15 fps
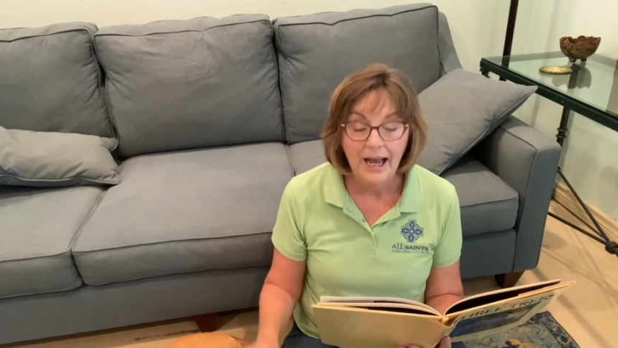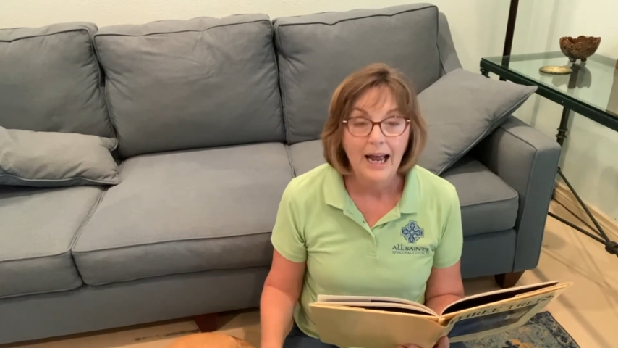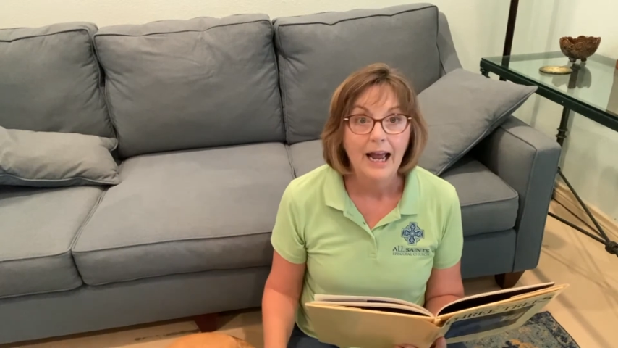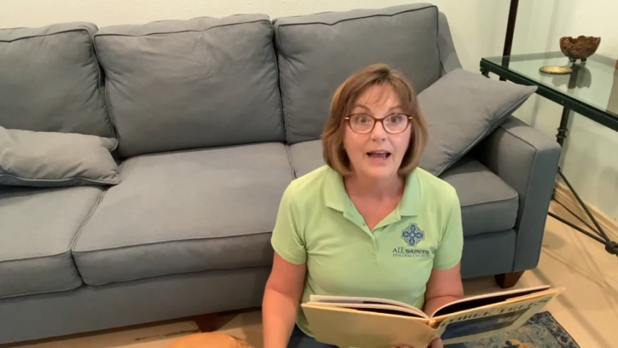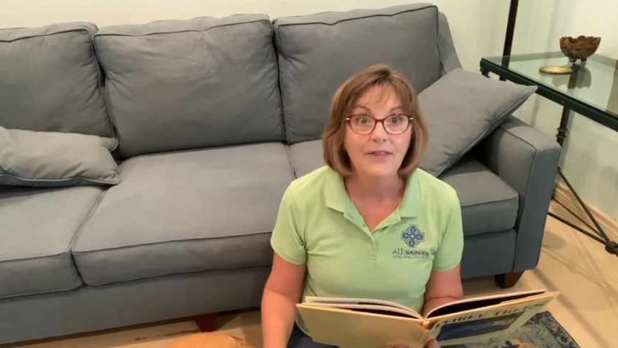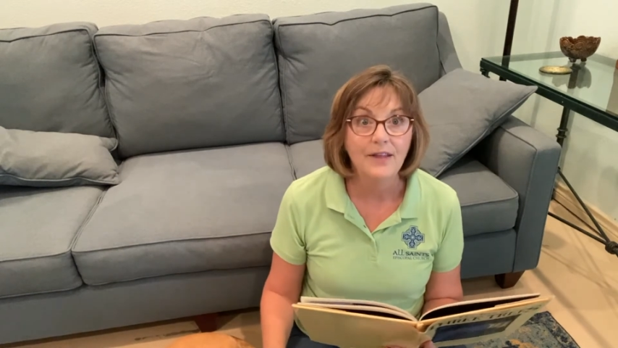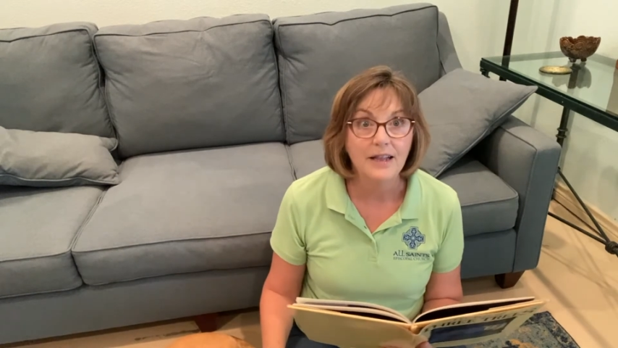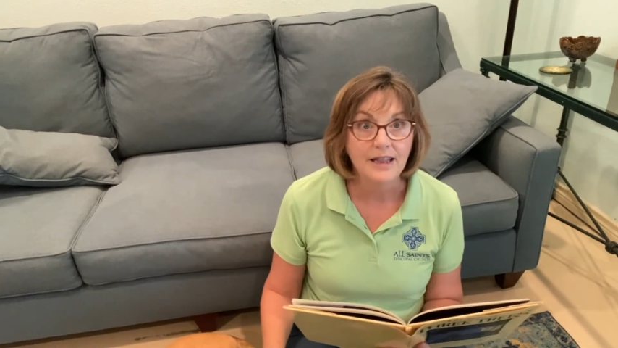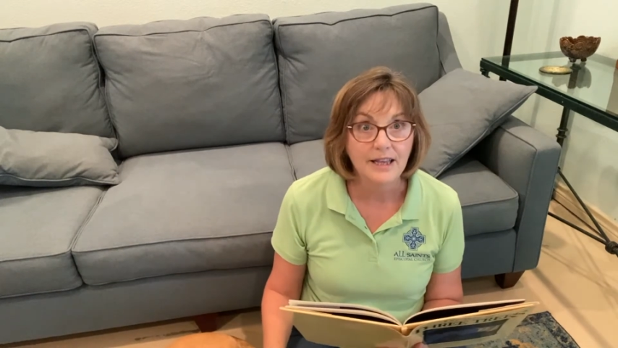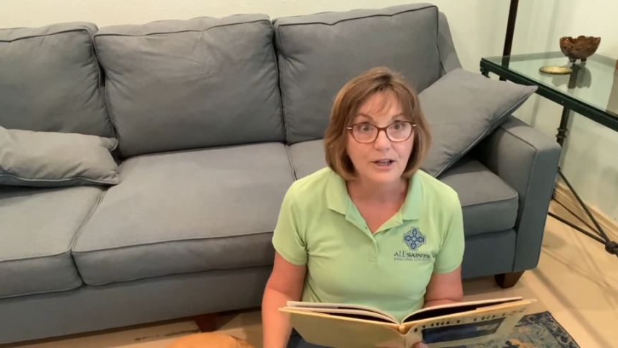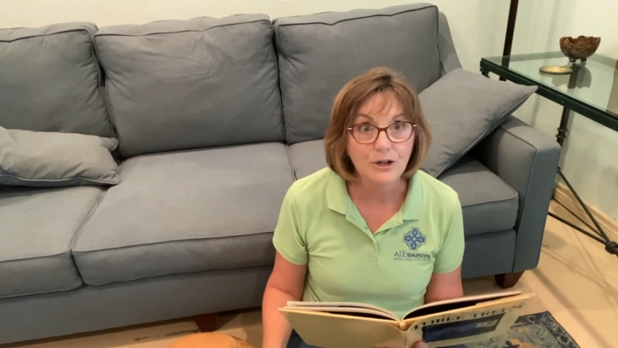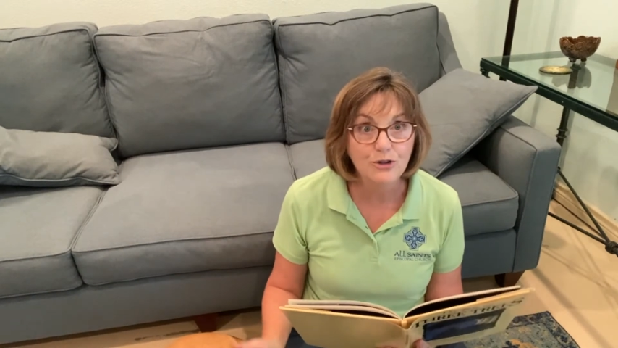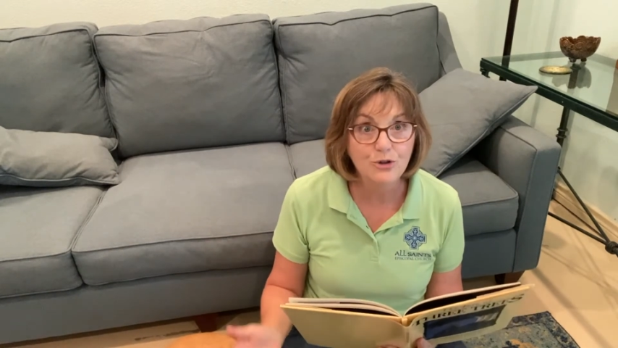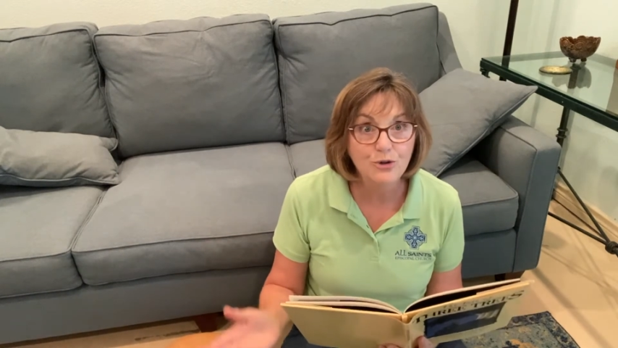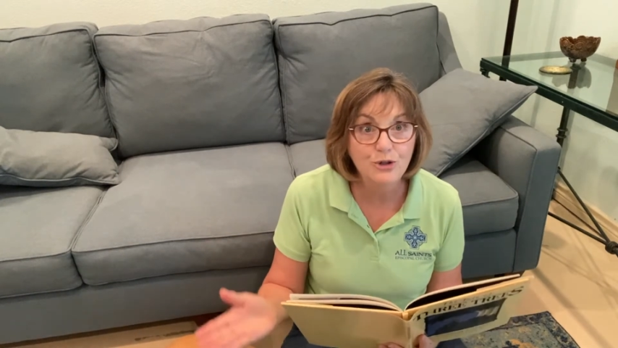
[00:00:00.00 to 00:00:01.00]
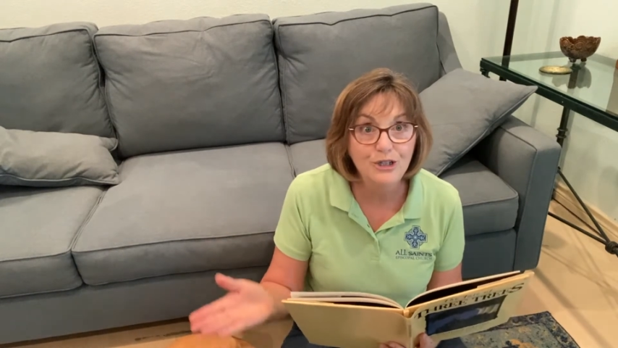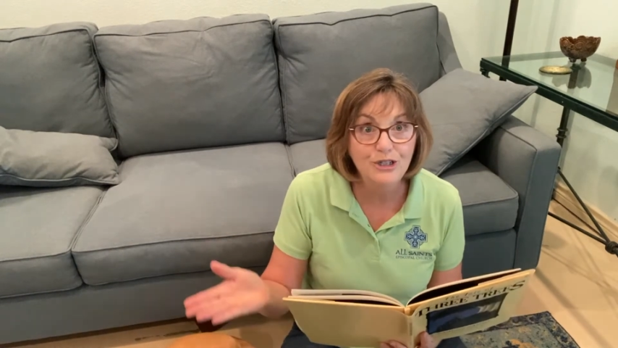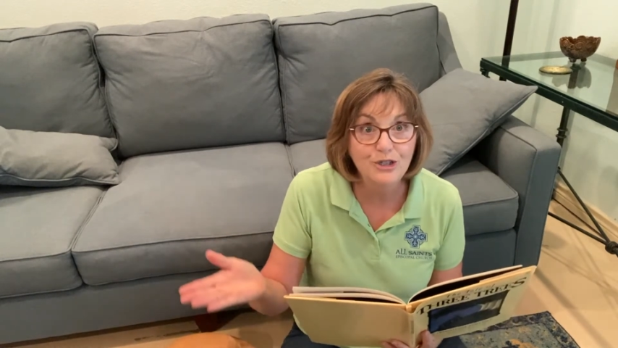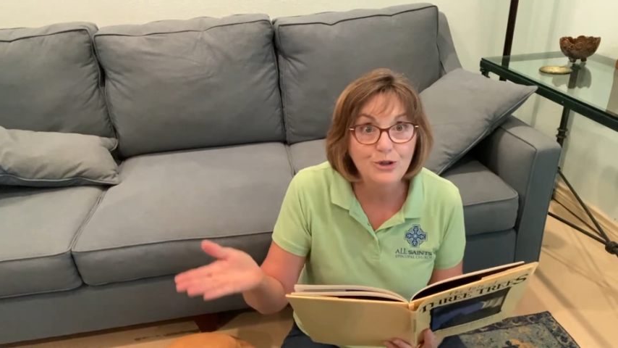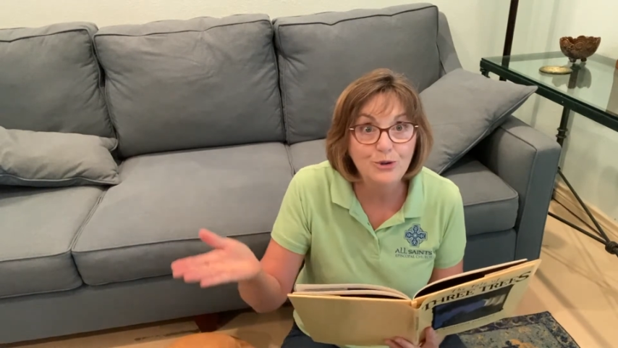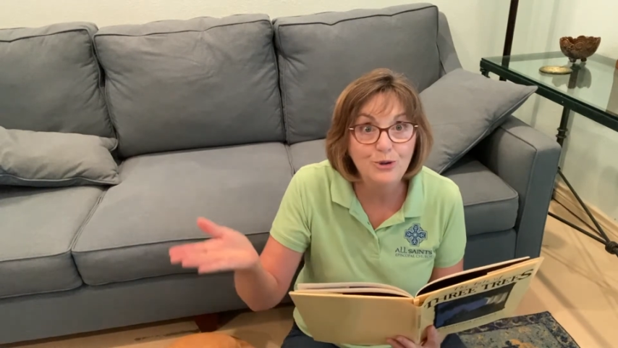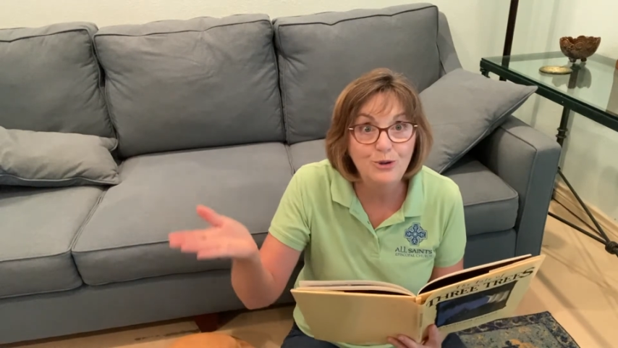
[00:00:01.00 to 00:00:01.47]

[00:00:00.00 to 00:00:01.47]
and the little trees grew